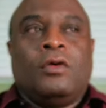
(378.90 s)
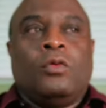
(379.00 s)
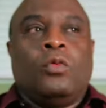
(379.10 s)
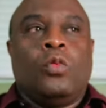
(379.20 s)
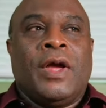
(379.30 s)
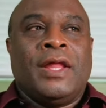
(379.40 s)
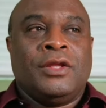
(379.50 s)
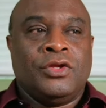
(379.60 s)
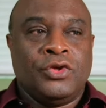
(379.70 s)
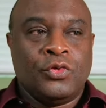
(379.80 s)
When
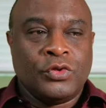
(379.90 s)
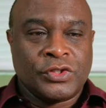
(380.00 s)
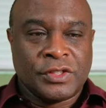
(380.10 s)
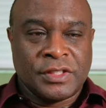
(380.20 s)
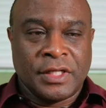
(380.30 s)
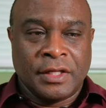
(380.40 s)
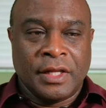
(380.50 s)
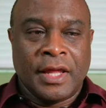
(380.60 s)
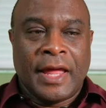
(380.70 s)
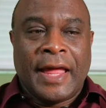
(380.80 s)
you study
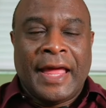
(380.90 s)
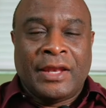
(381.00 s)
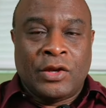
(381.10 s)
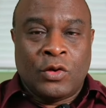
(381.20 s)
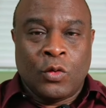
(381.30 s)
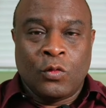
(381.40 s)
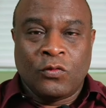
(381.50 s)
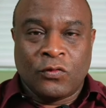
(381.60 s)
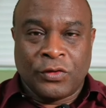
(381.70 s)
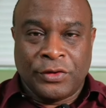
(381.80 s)
and know
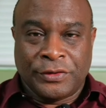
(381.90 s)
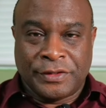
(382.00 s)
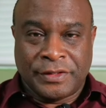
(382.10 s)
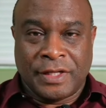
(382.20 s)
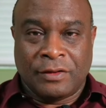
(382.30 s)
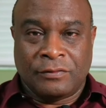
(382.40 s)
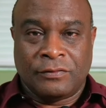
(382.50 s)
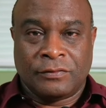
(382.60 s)
for yourself